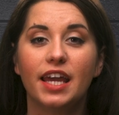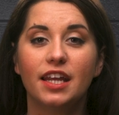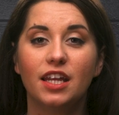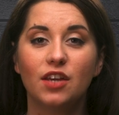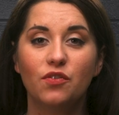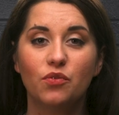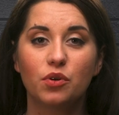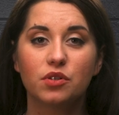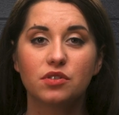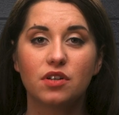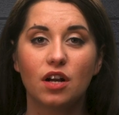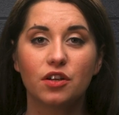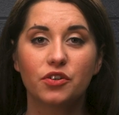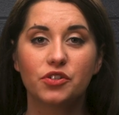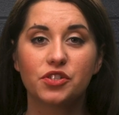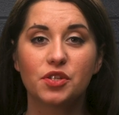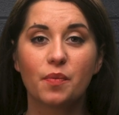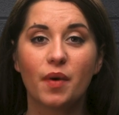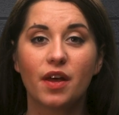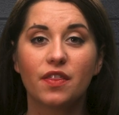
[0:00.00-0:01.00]
eighty-four
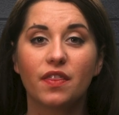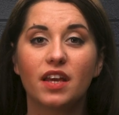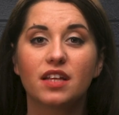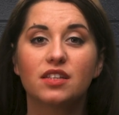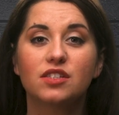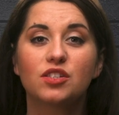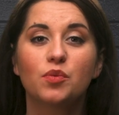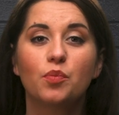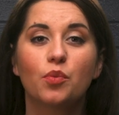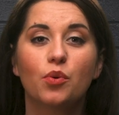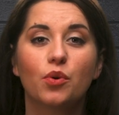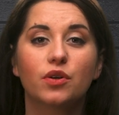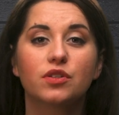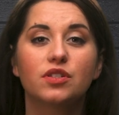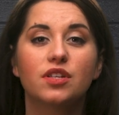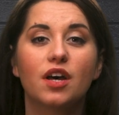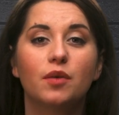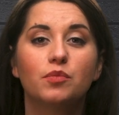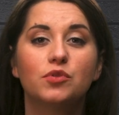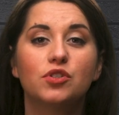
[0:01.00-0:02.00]
dollars a month and
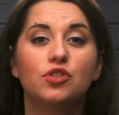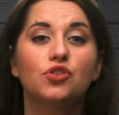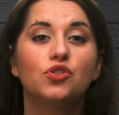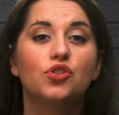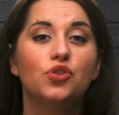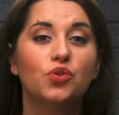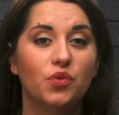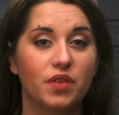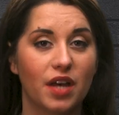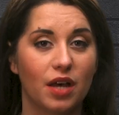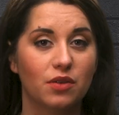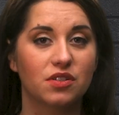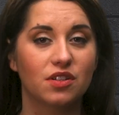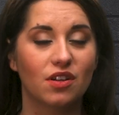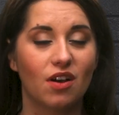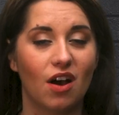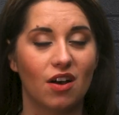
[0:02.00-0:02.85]
supports up to two thousand